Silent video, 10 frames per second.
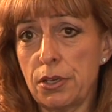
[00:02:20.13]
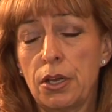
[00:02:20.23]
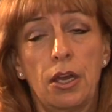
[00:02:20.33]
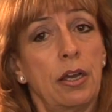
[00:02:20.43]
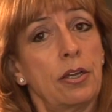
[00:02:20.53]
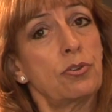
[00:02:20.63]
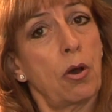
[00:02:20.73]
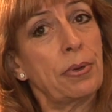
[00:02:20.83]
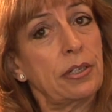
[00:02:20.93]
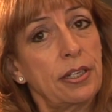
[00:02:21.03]
So it's
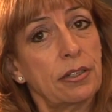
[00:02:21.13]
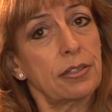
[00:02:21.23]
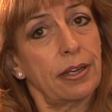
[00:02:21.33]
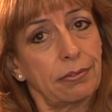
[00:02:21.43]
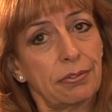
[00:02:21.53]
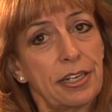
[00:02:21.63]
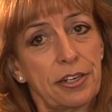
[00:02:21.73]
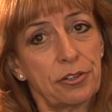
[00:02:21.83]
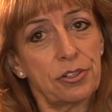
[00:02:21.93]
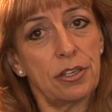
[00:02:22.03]
not a big deal. It's like
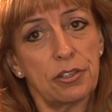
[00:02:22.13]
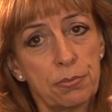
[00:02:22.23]
cleaning your teeth.